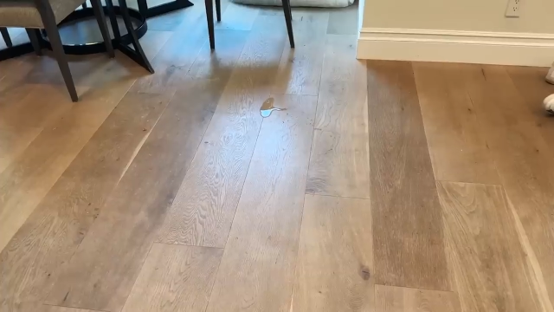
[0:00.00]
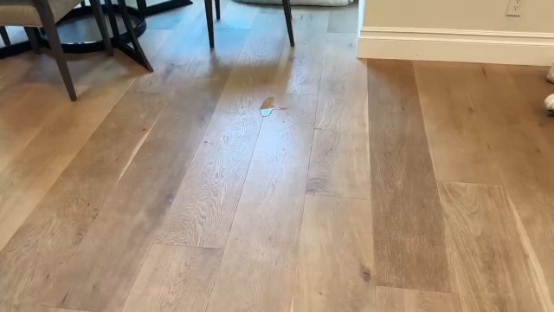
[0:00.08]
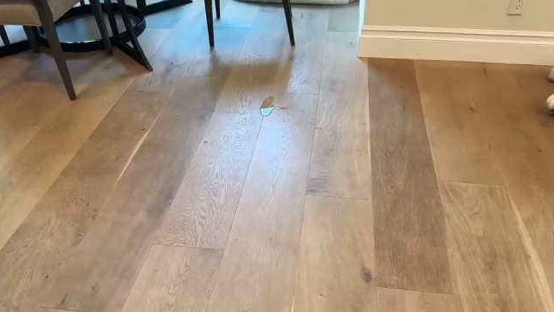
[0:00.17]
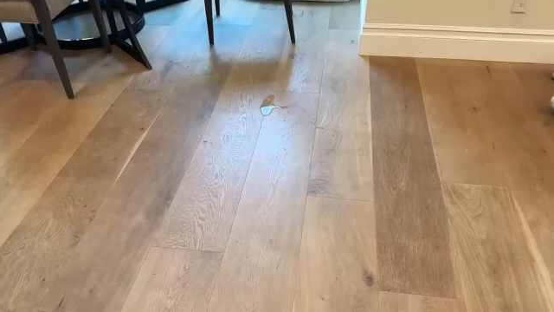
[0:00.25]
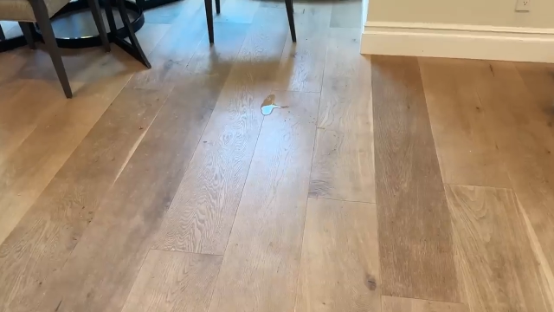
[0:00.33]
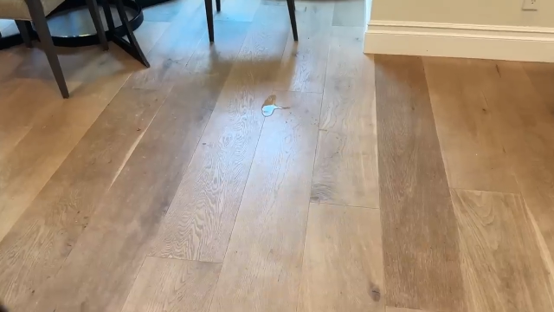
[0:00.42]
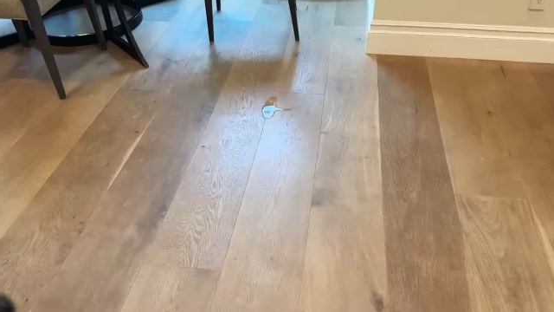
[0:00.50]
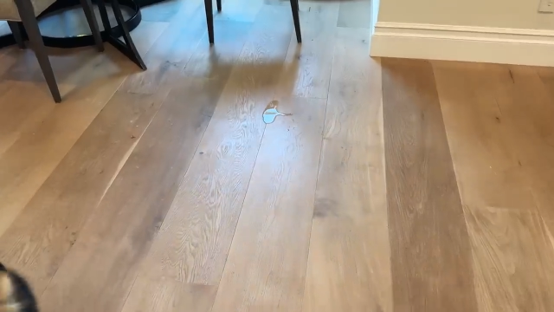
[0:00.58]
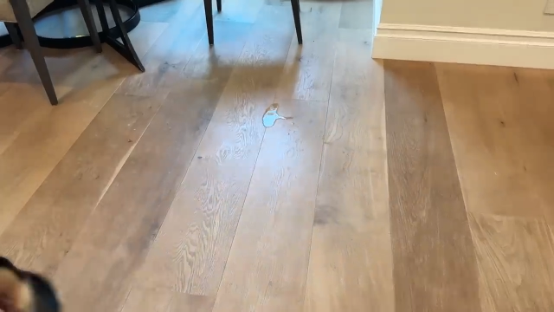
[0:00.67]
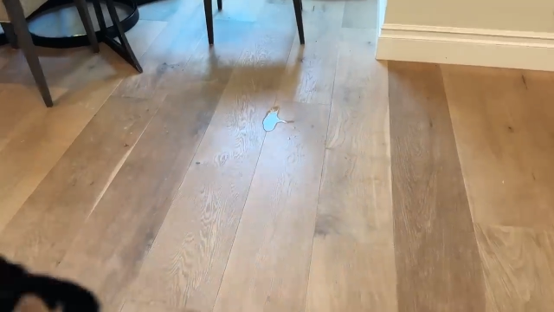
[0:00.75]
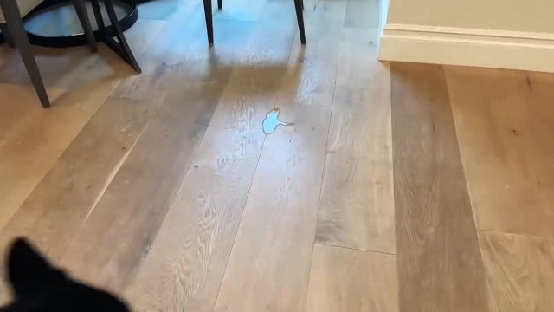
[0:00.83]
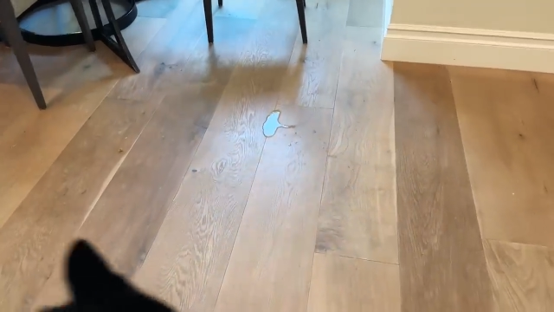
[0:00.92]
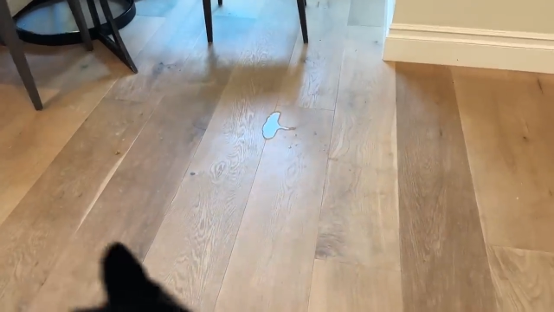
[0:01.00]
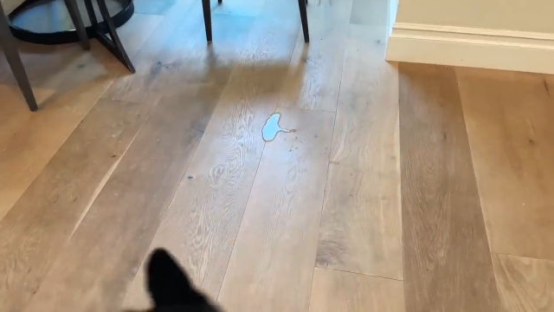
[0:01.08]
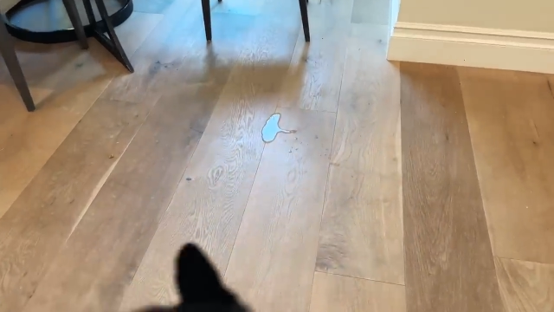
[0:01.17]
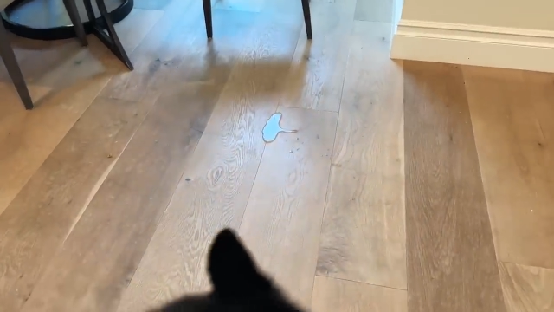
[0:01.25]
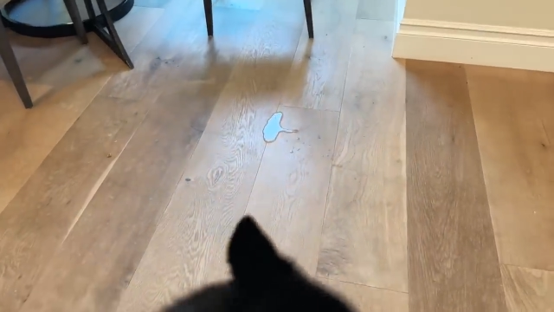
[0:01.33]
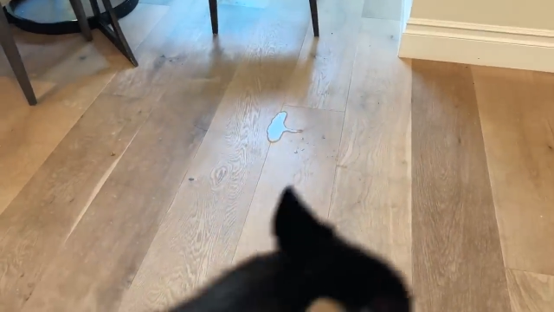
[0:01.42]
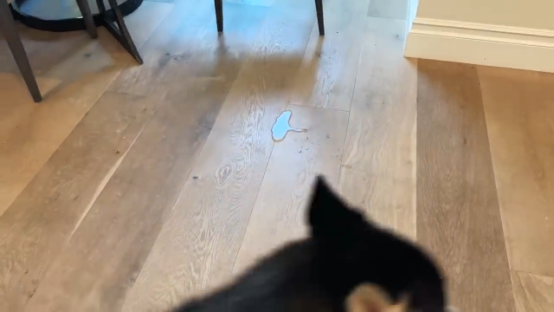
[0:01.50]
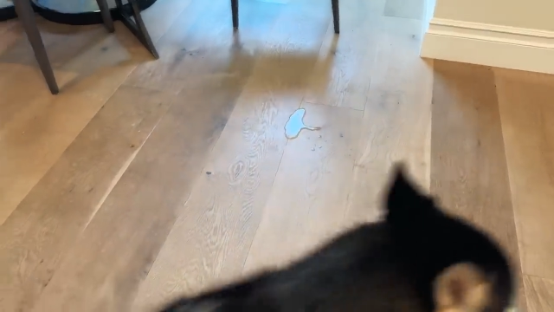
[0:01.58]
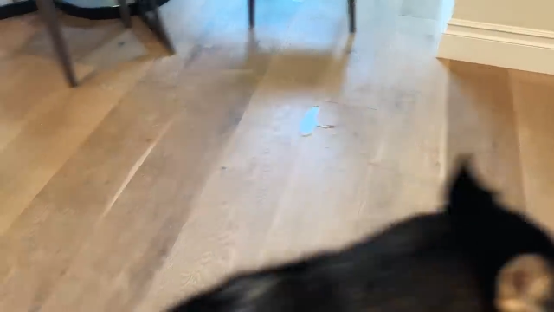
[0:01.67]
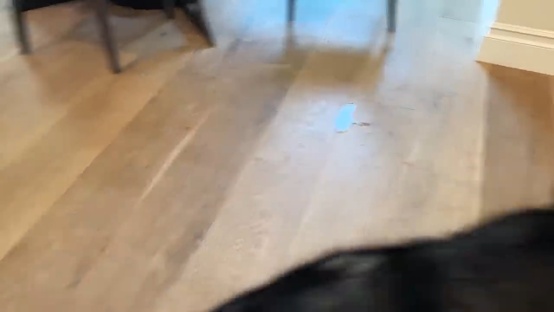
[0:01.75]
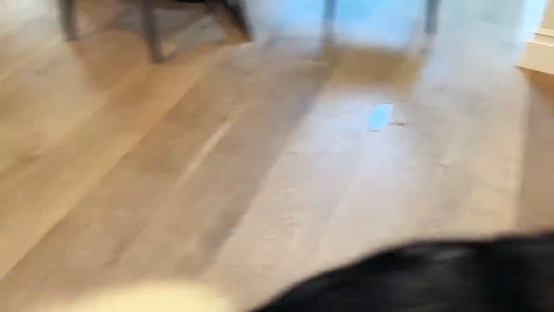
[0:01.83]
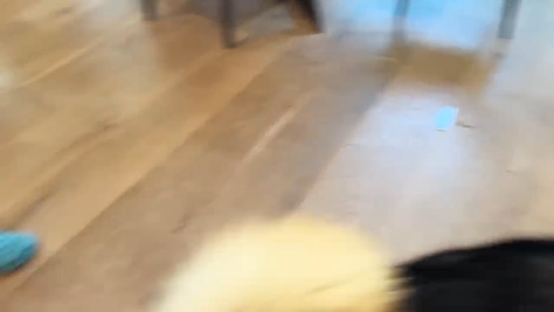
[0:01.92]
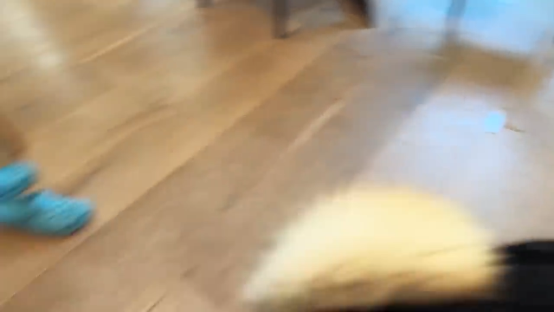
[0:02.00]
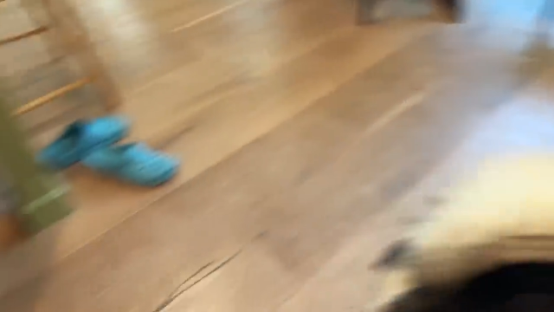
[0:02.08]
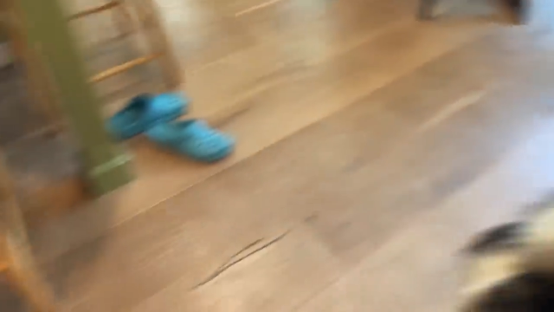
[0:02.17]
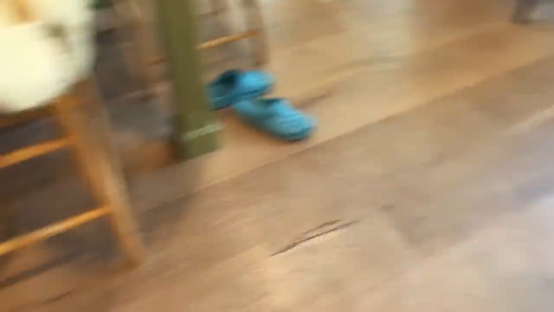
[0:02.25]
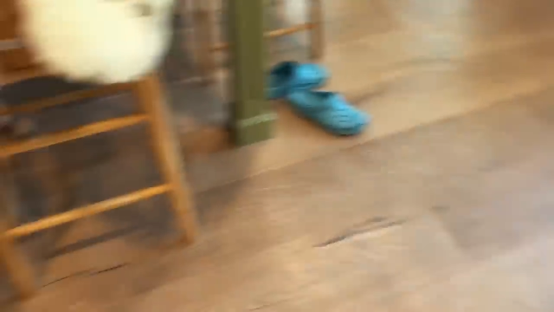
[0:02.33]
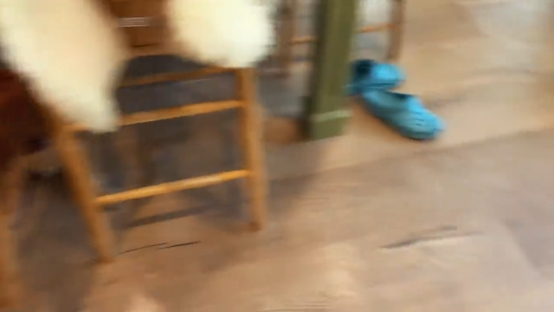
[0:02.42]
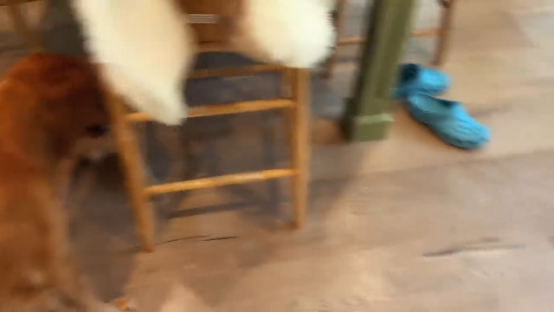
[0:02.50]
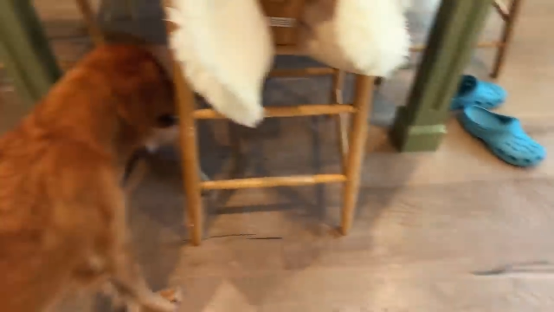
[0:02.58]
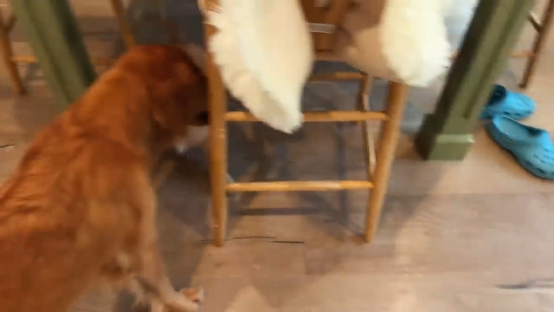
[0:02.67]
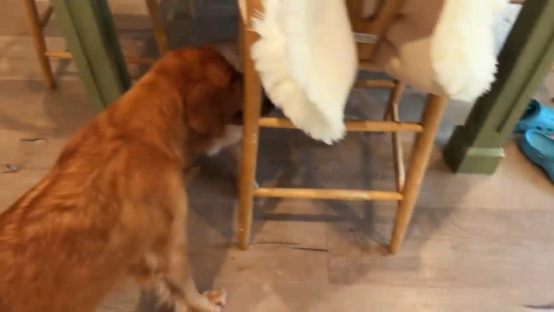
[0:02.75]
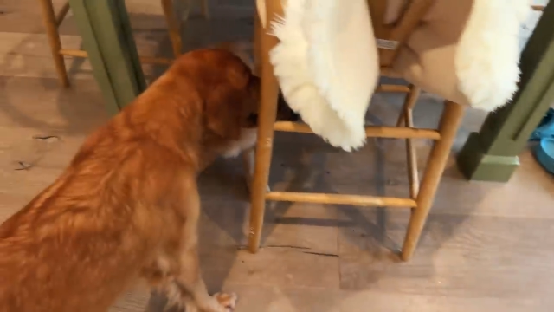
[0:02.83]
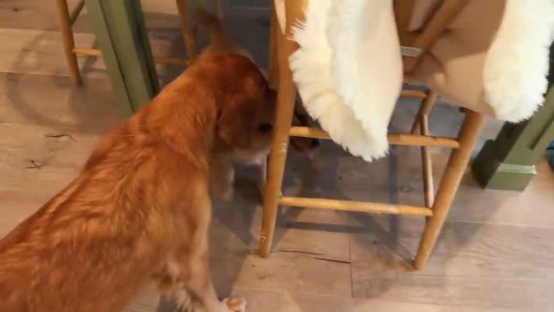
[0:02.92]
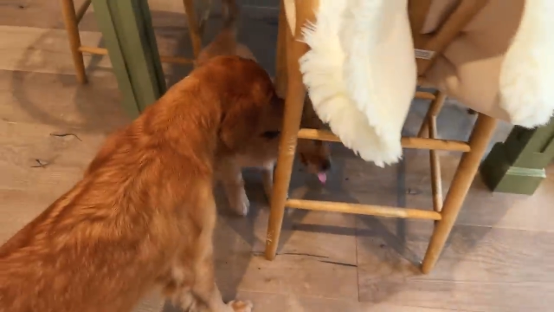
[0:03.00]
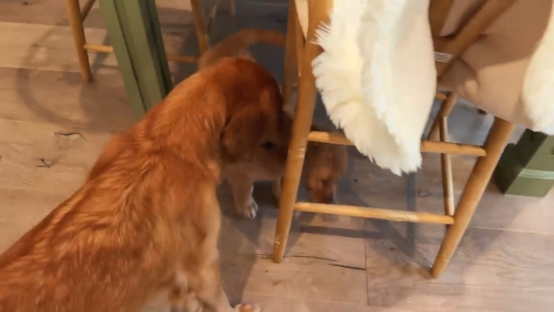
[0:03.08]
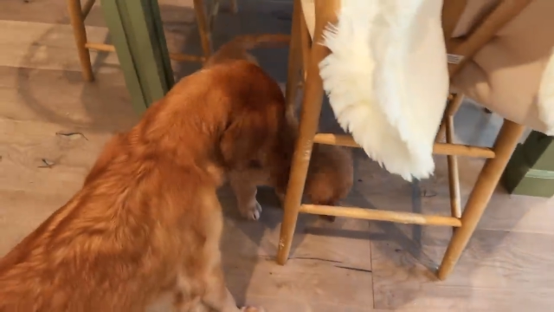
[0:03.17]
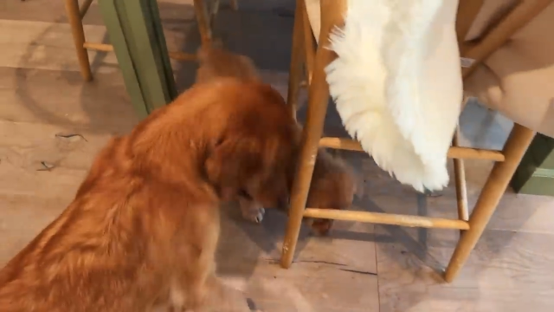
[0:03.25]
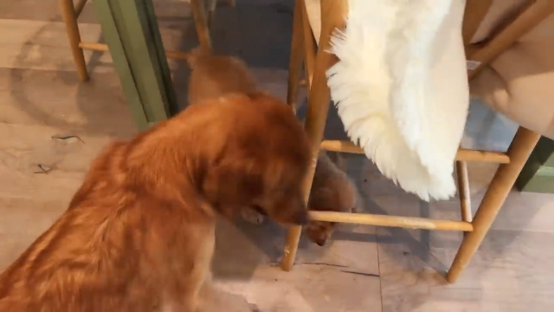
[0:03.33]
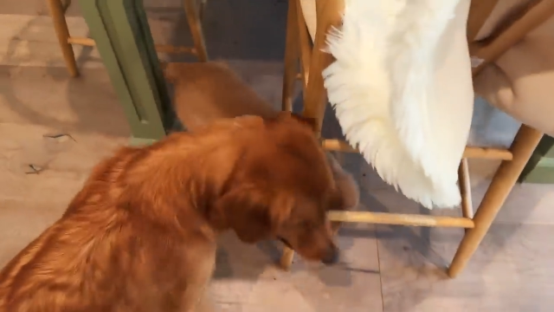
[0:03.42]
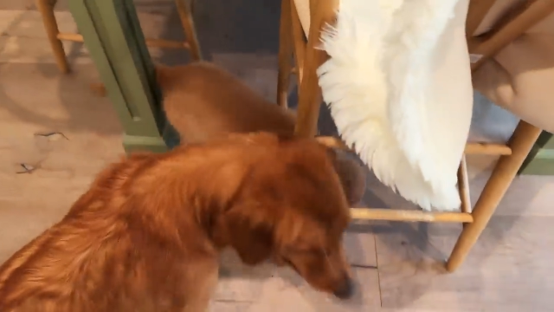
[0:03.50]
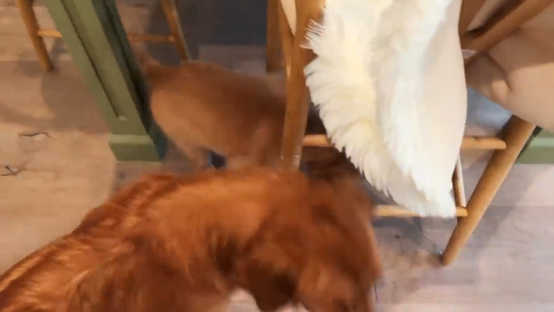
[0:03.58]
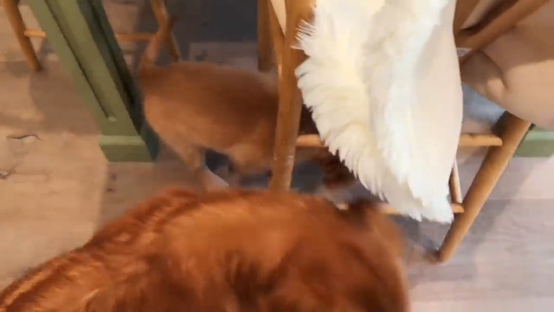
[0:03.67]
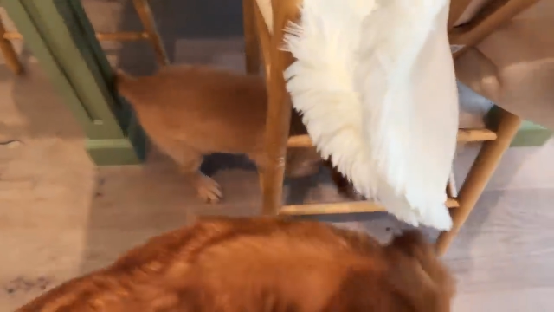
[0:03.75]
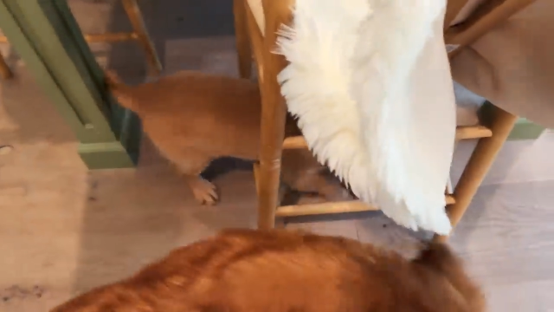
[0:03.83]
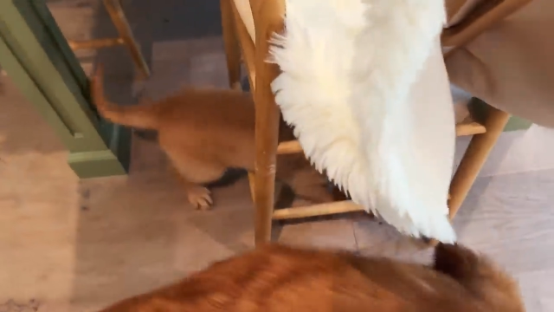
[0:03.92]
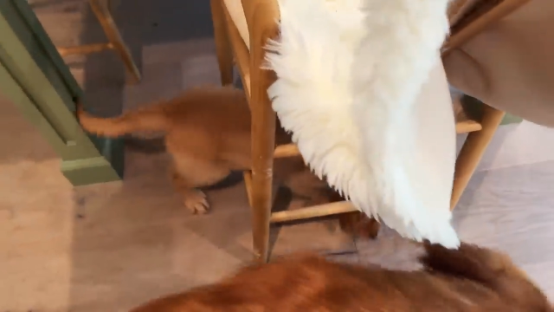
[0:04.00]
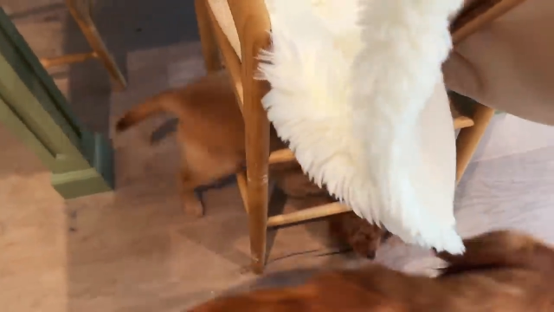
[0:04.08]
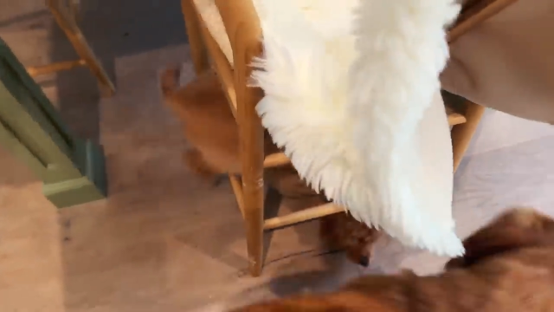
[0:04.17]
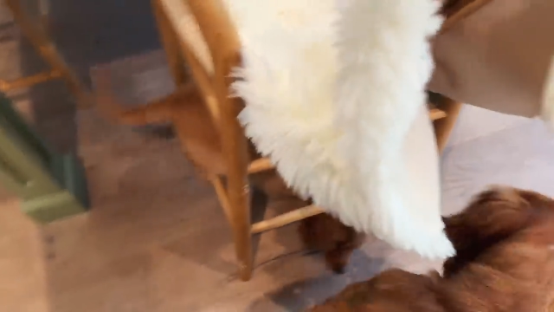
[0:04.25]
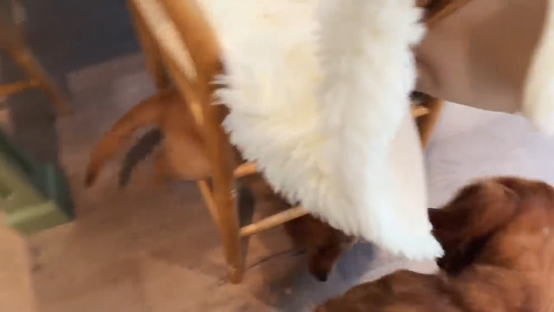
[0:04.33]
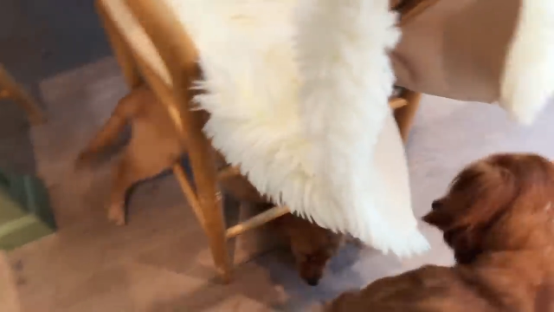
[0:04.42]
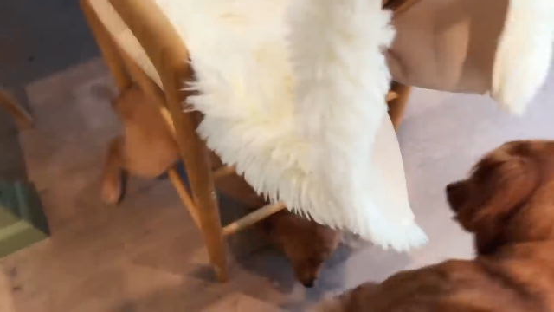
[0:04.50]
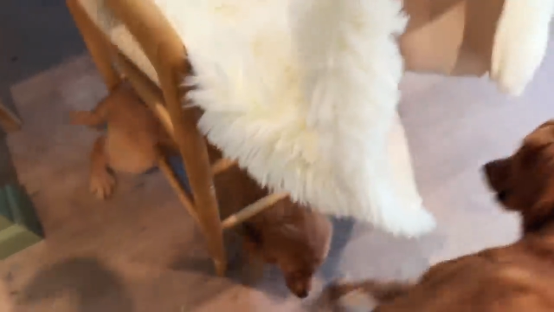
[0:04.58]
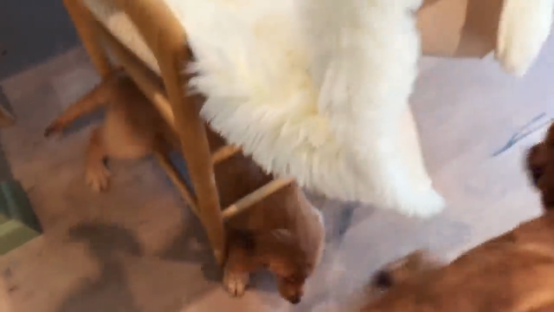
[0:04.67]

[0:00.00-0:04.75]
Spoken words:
[unreadable: no face in view]